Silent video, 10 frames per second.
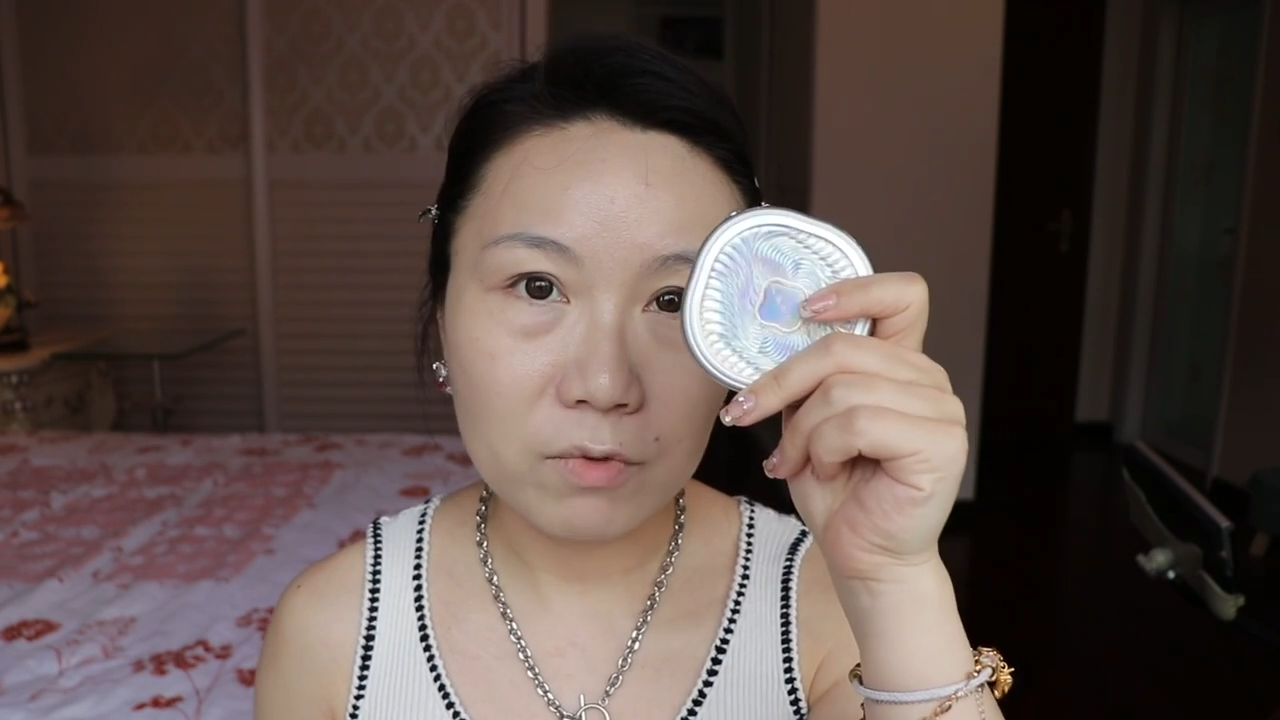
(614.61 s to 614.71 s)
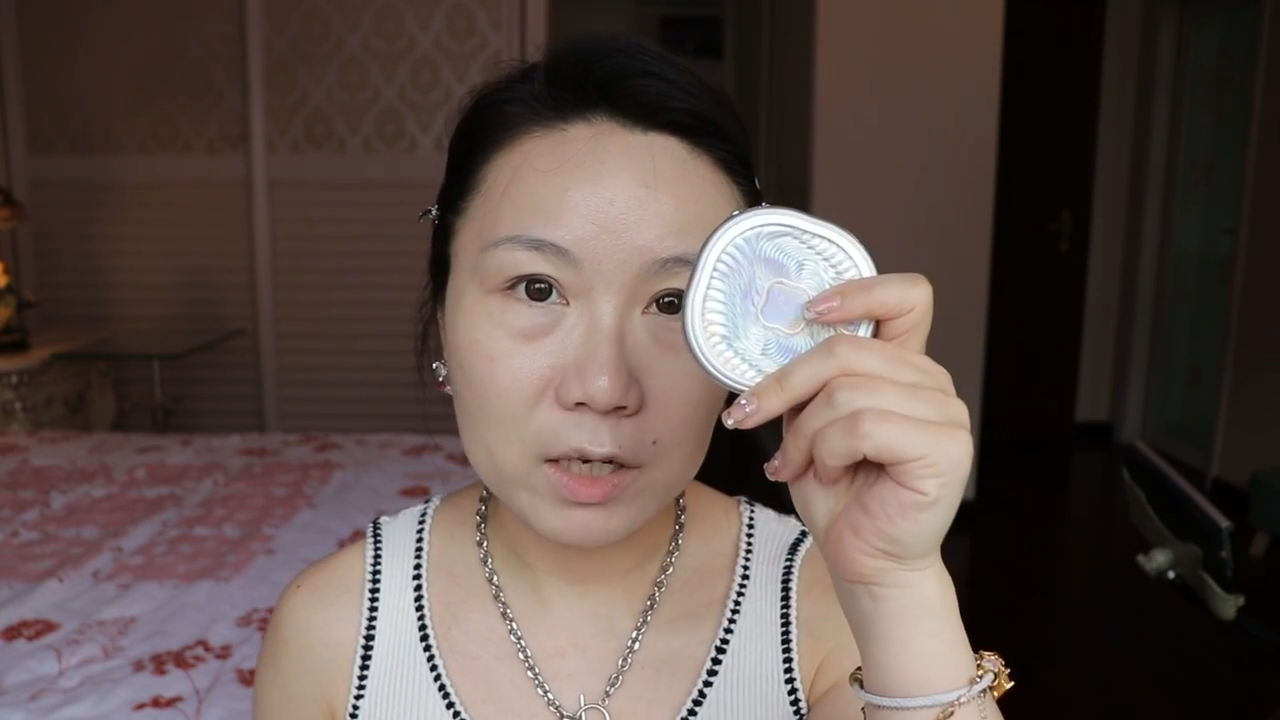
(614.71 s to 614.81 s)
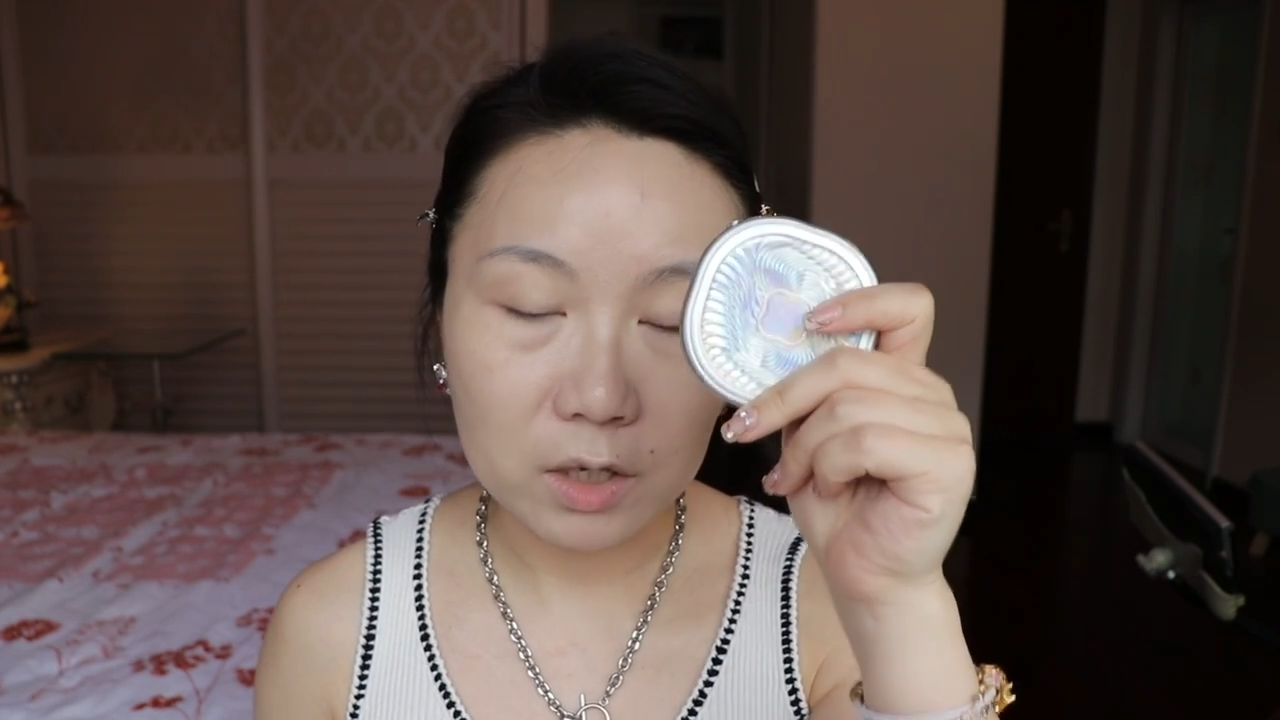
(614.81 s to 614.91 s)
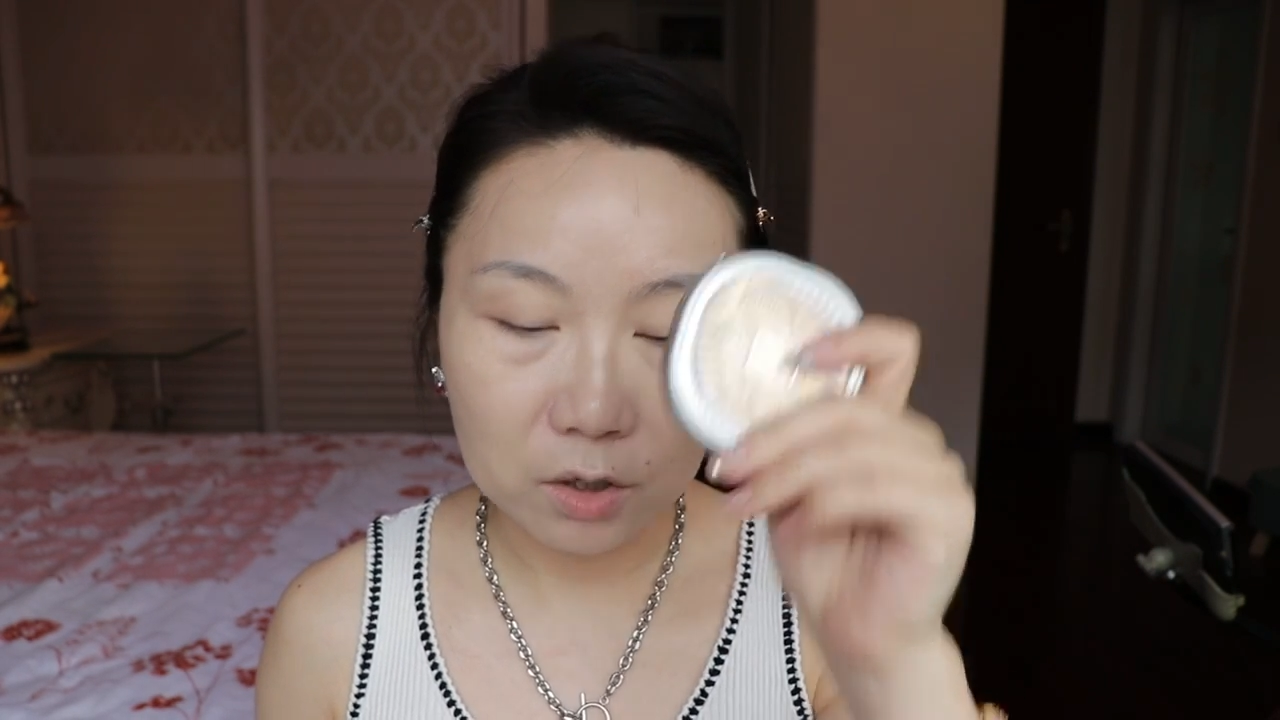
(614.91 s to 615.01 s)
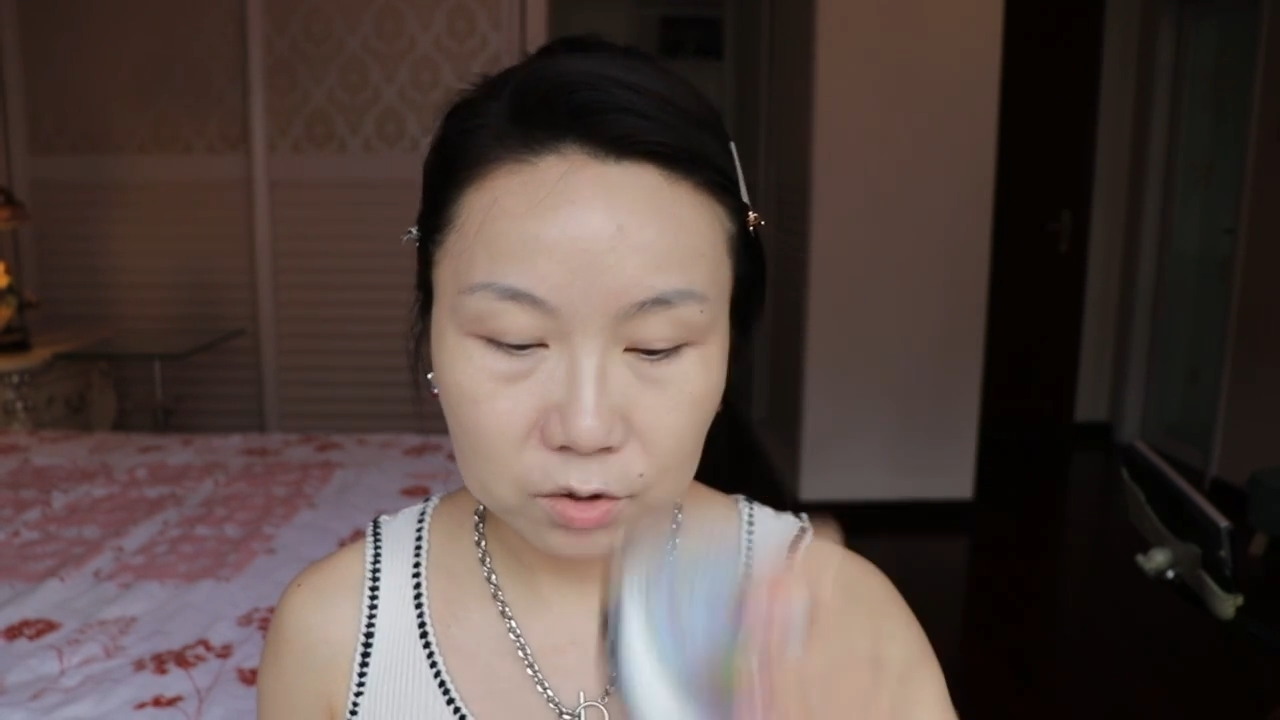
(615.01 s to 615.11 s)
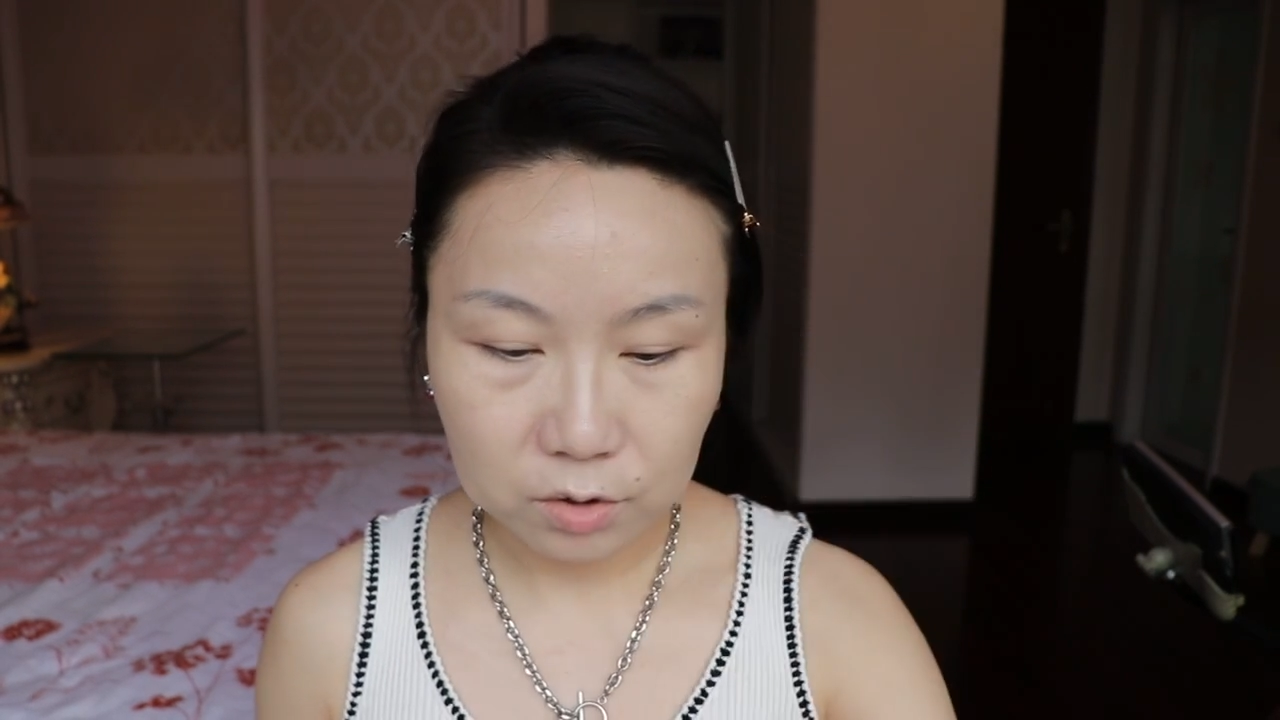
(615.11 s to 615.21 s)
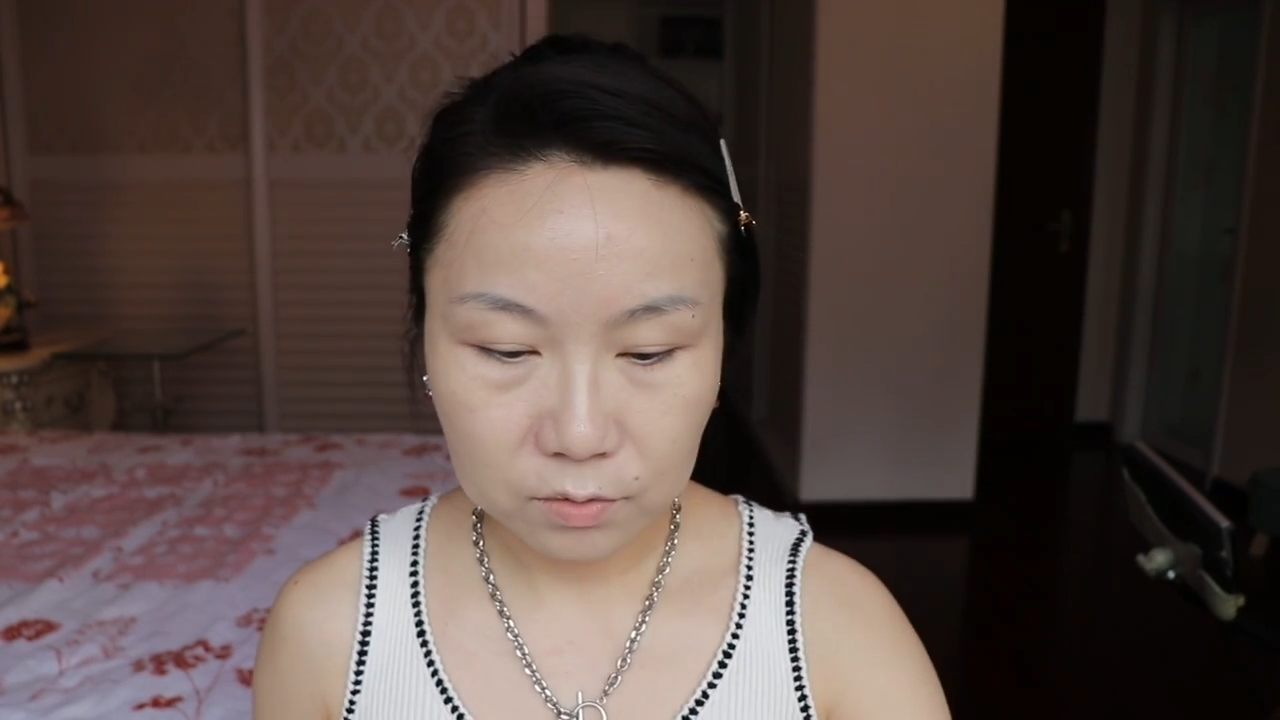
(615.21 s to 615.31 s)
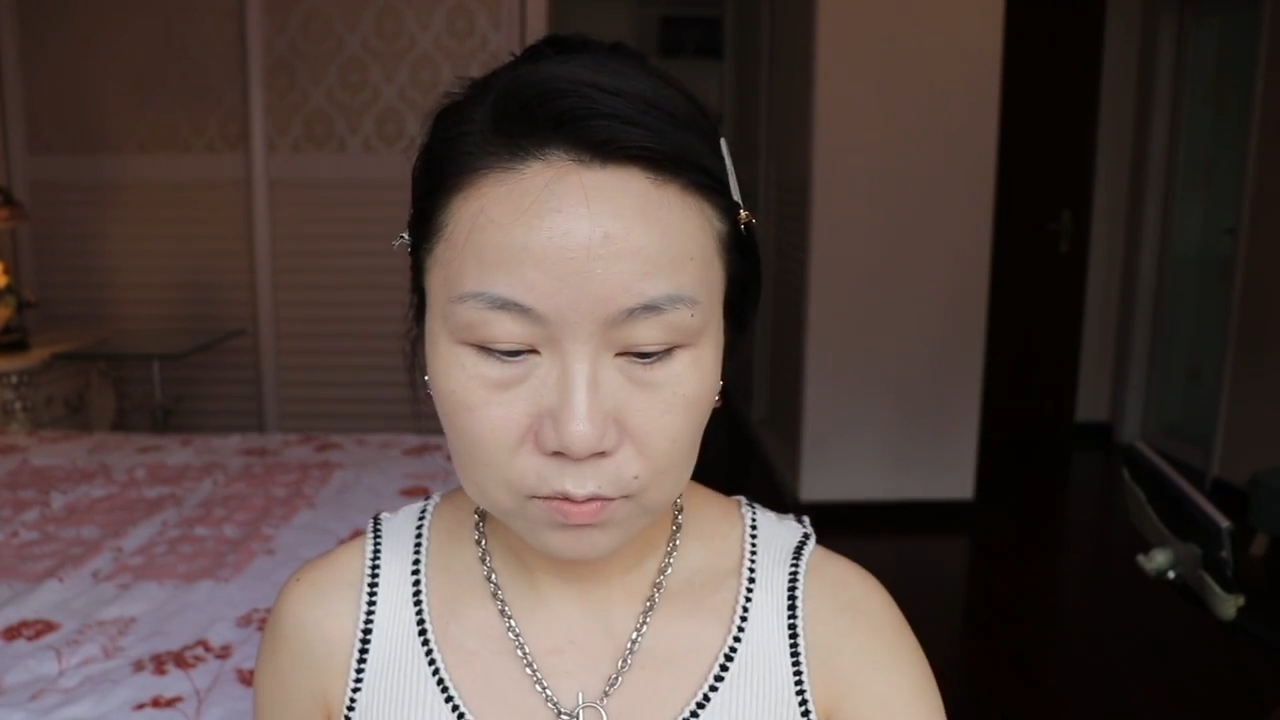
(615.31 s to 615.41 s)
really good.